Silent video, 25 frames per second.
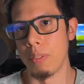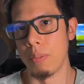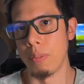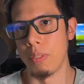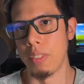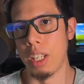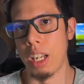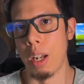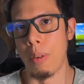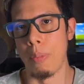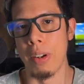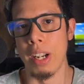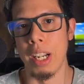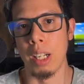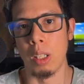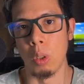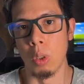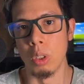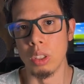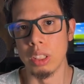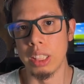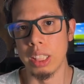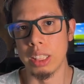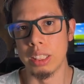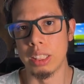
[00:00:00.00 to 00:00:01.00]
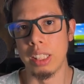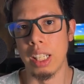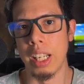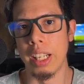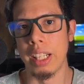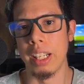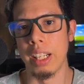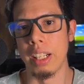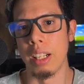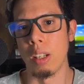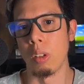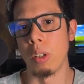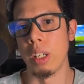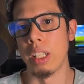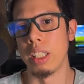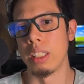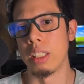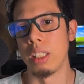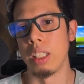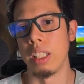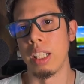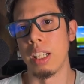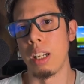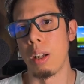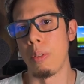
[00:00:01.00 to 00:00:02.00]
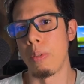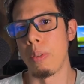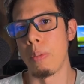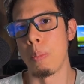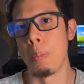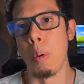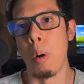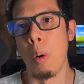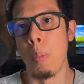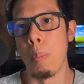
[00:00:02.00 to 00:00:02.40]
have a context like an okay have a more